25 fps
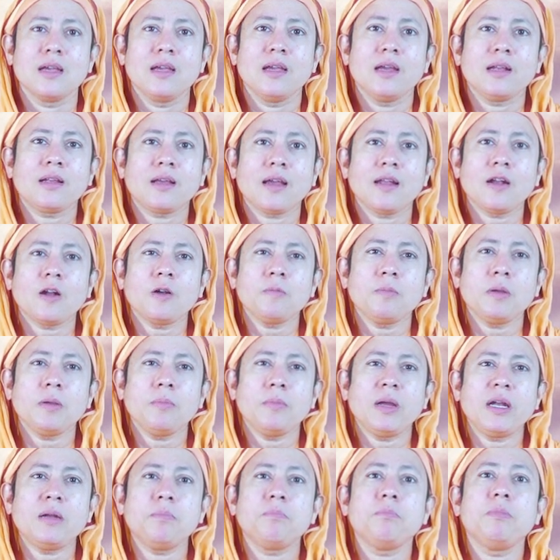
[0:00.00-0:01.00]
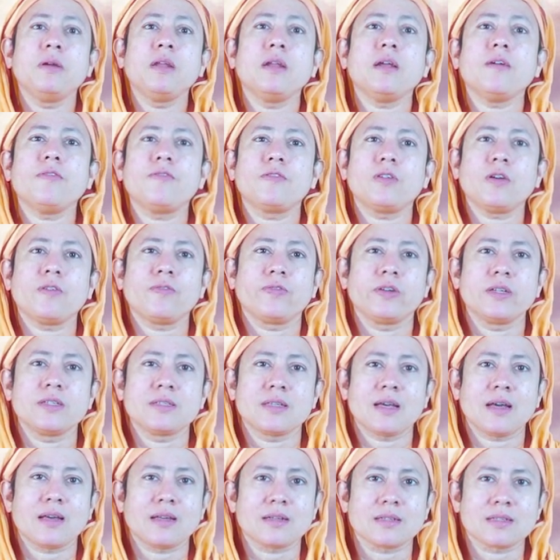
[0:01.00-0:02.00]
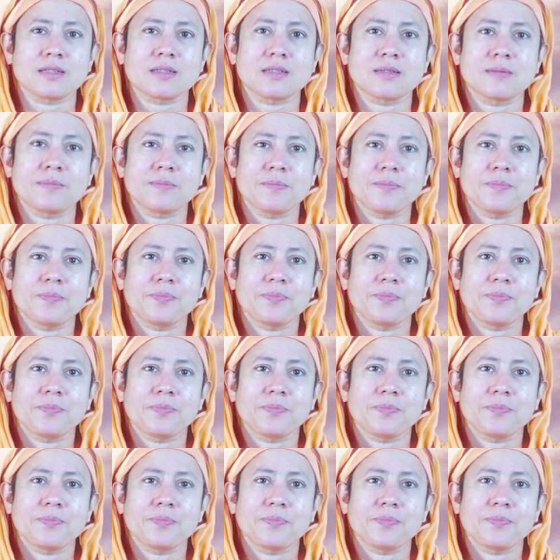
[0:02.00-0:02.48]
It cannot be made bereft of desires.